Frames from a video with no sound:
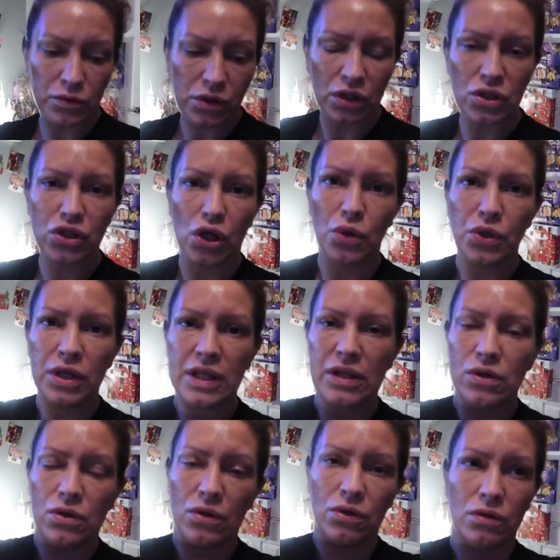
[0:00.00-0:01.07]
I was gonna show
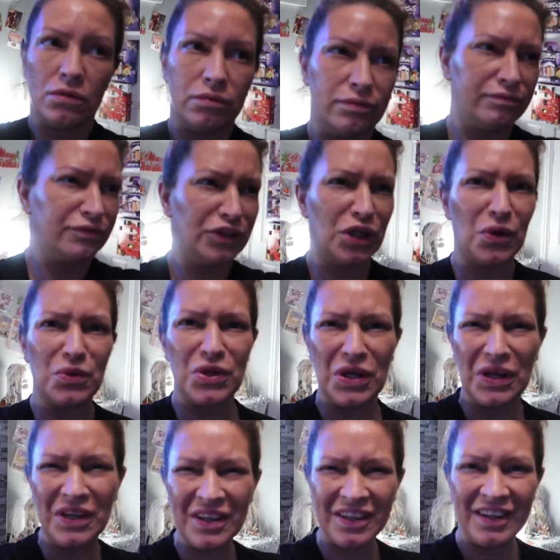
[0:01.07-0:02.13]
you, show
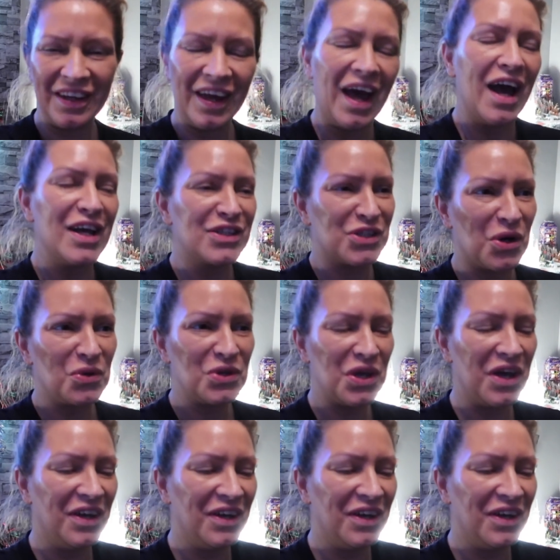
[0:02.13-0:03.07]
you, show you